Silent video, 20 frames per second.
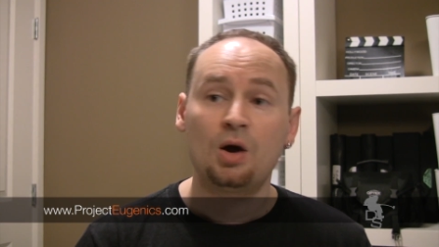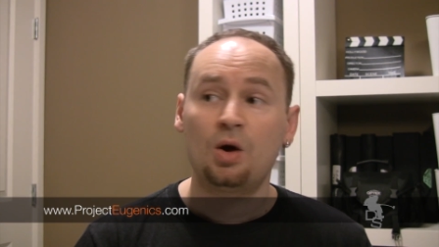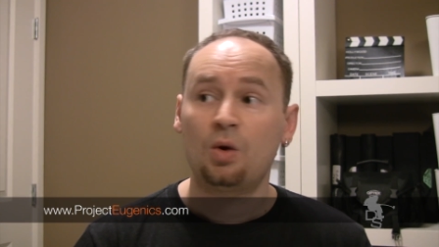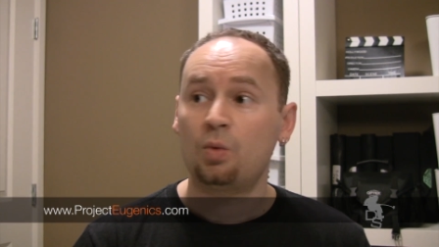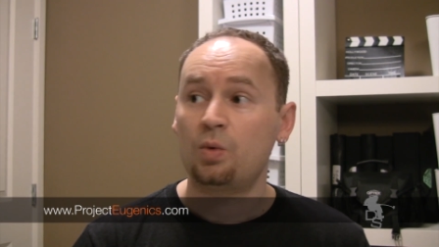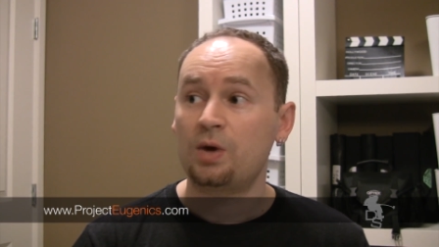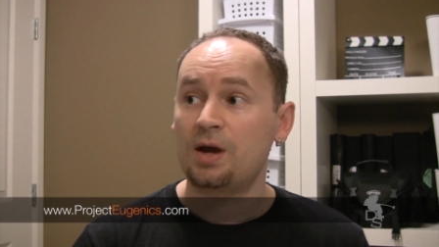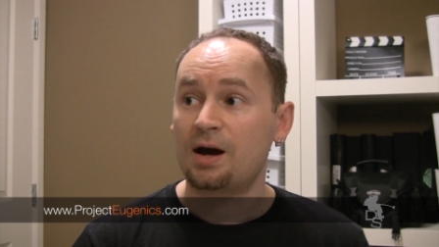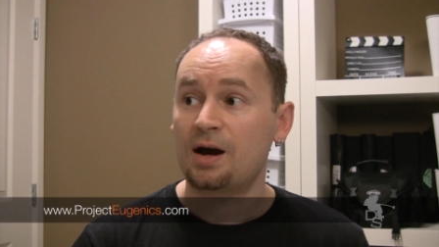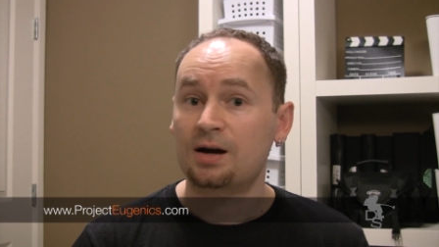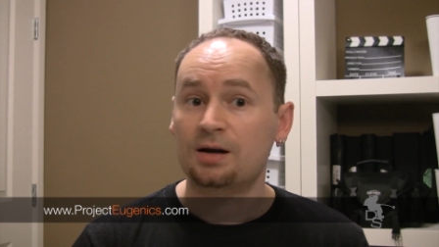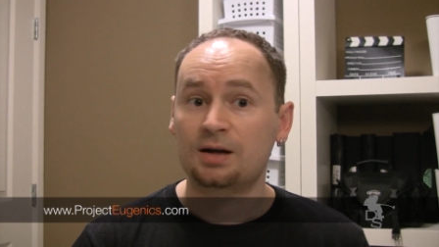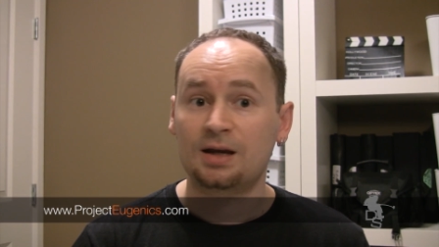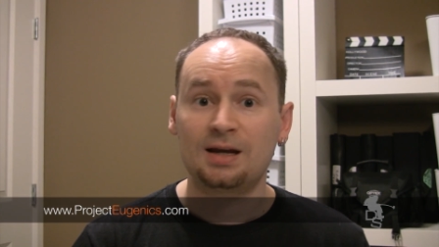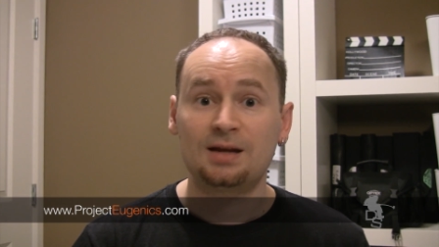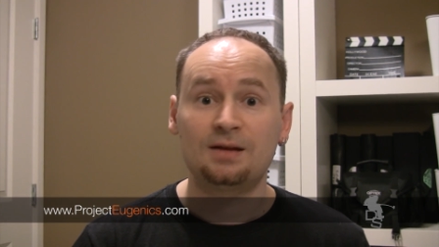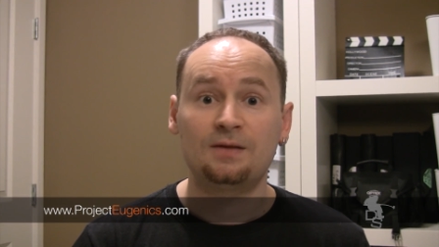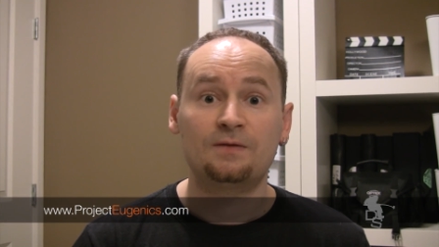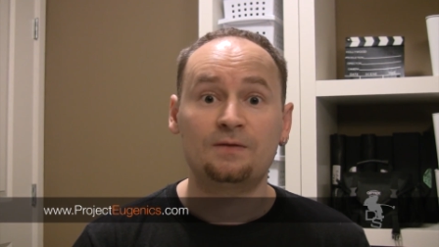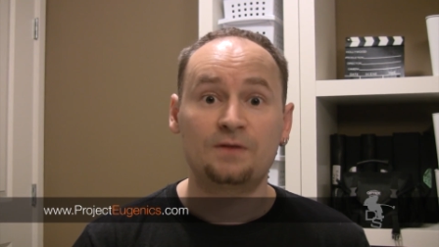We are
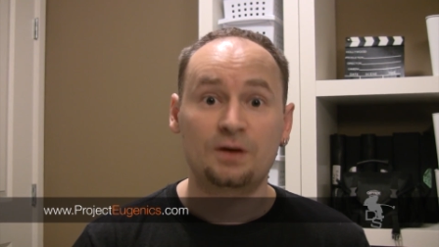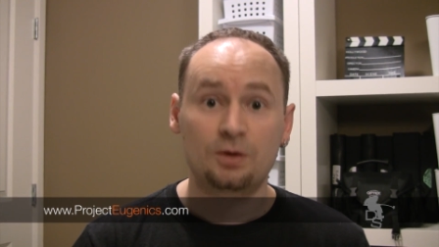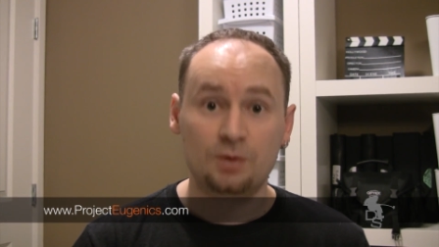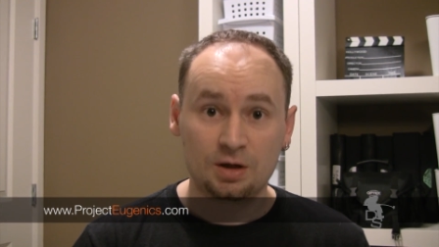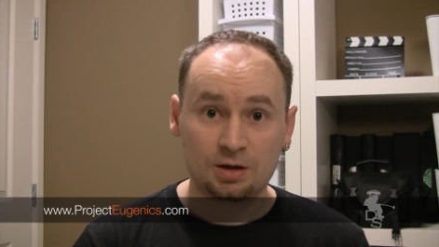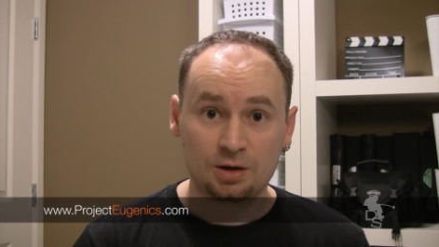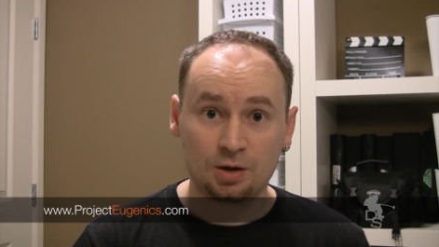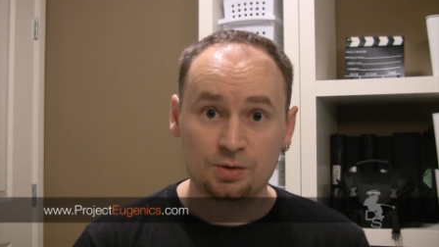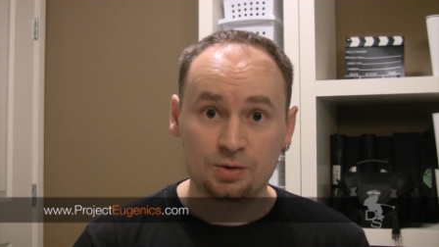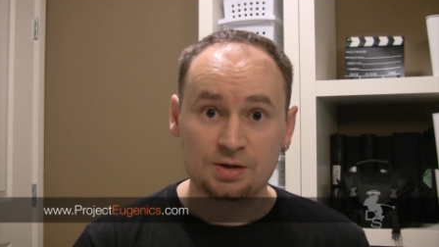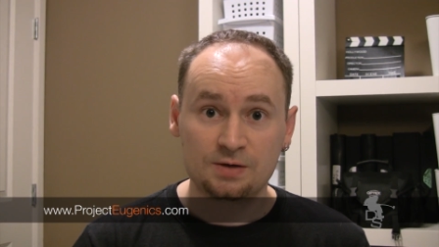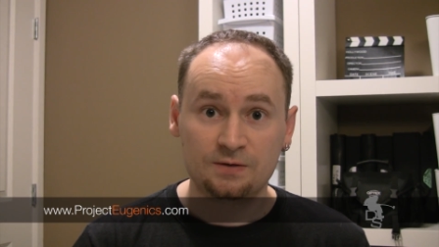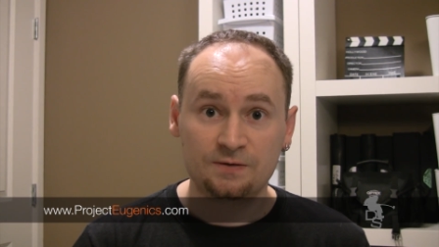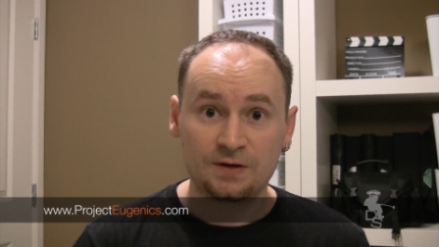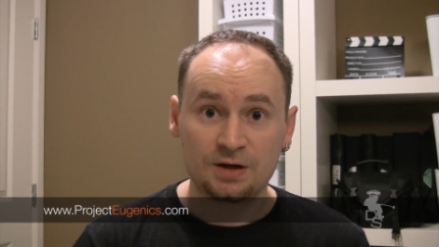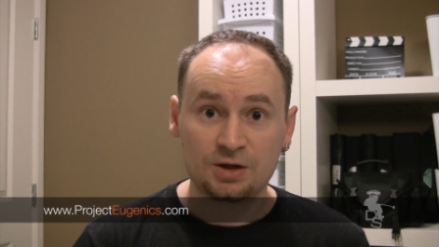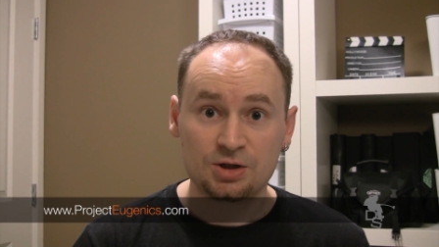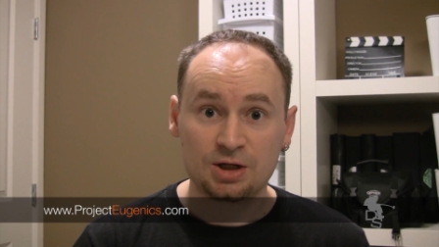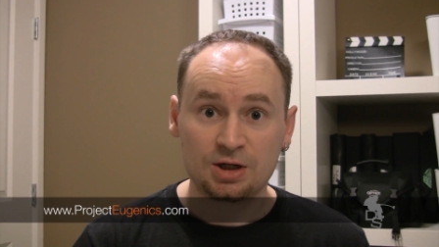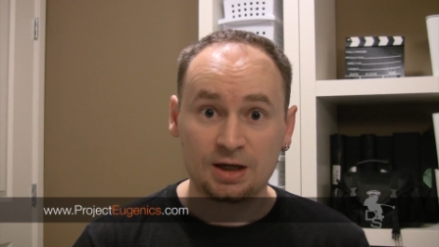getting very close to
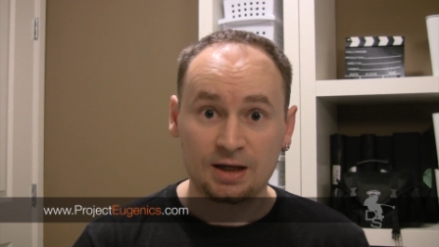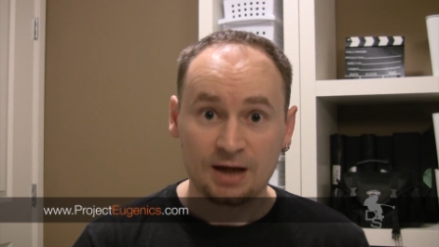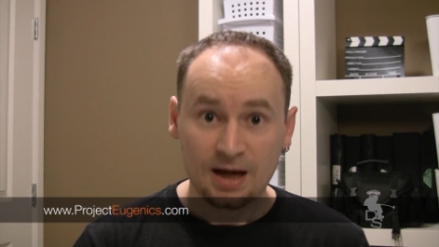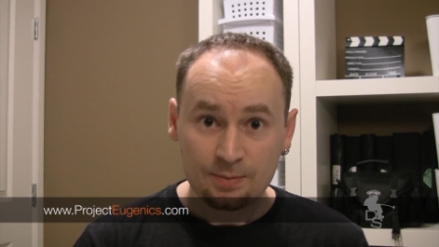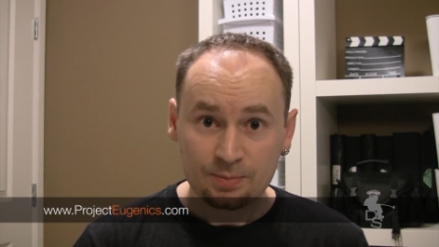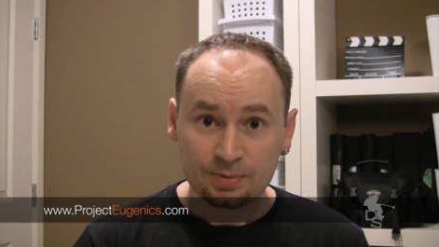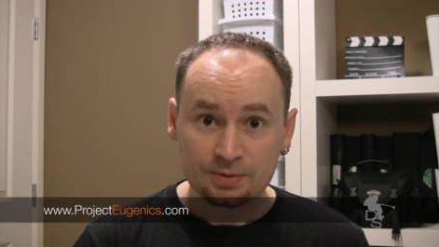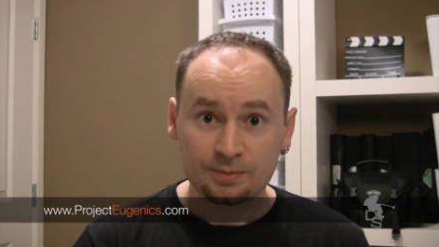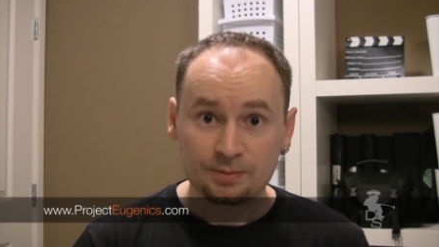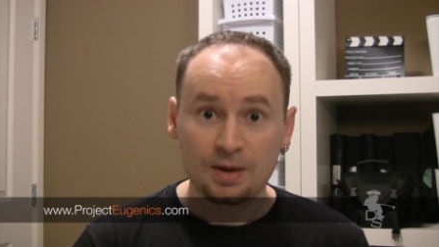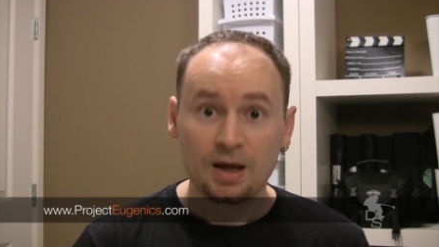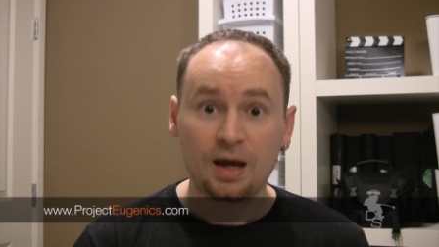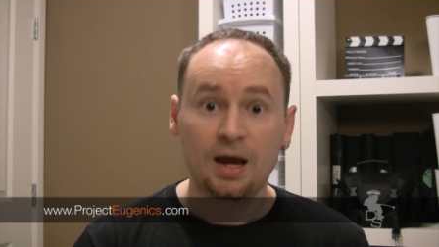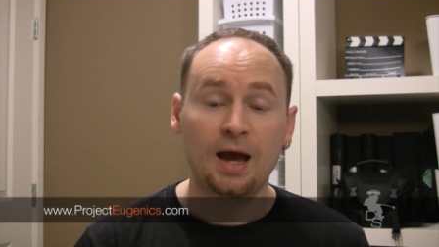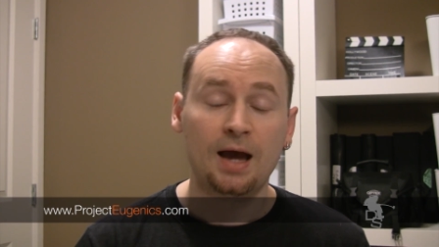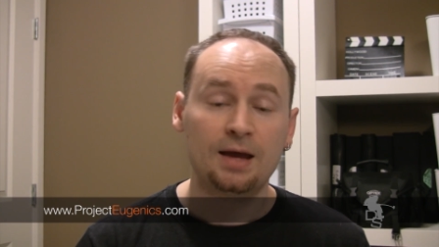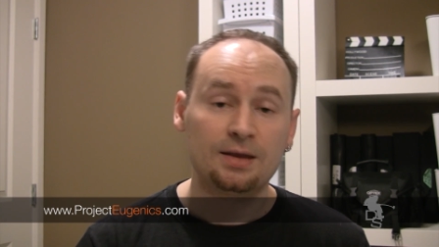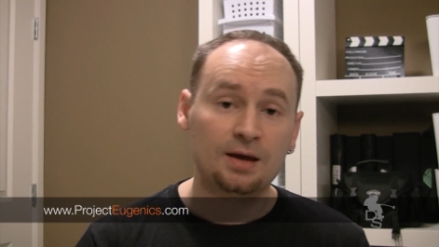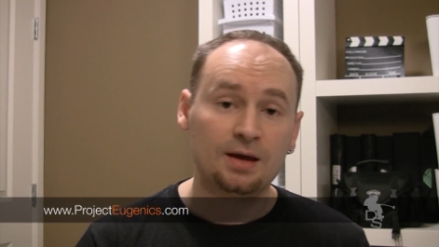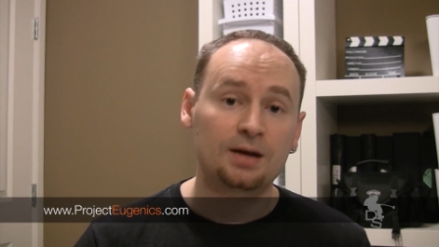finishing it up,
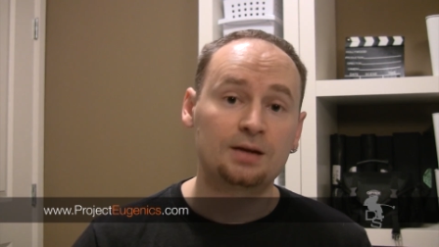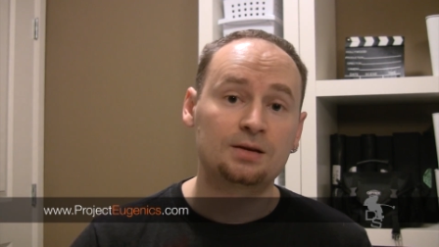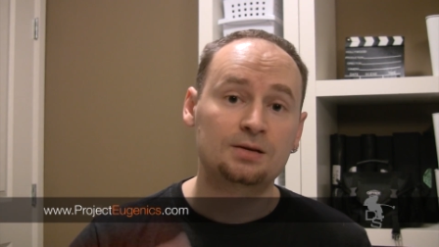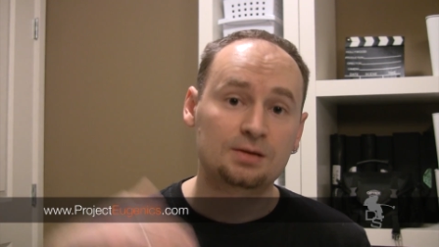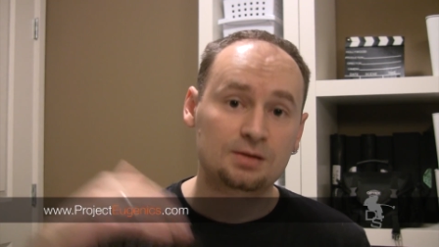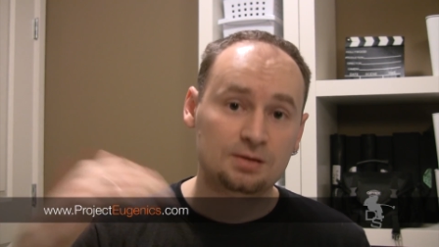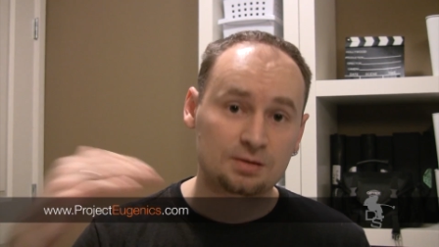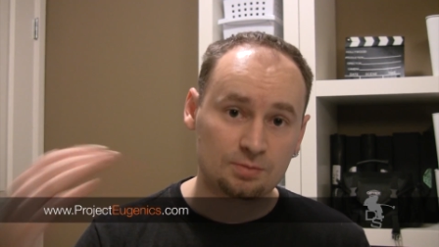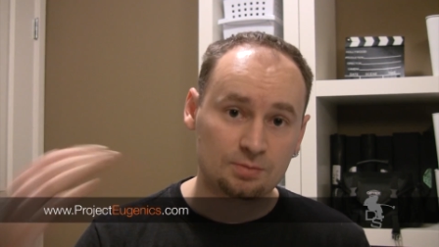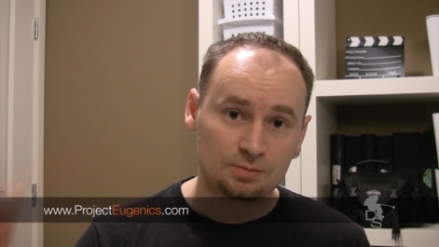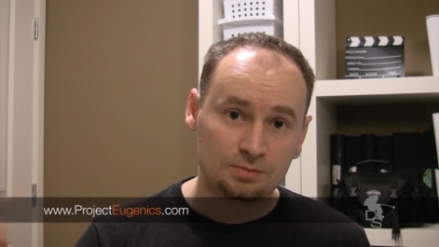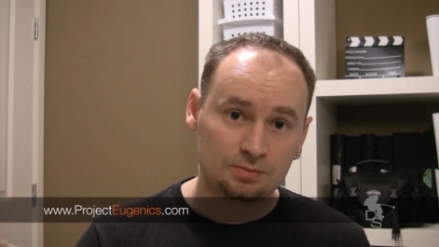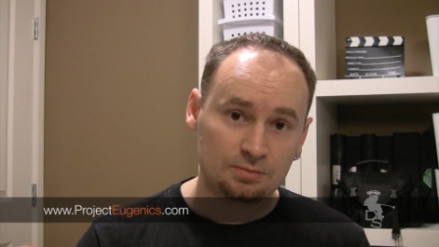and then it's,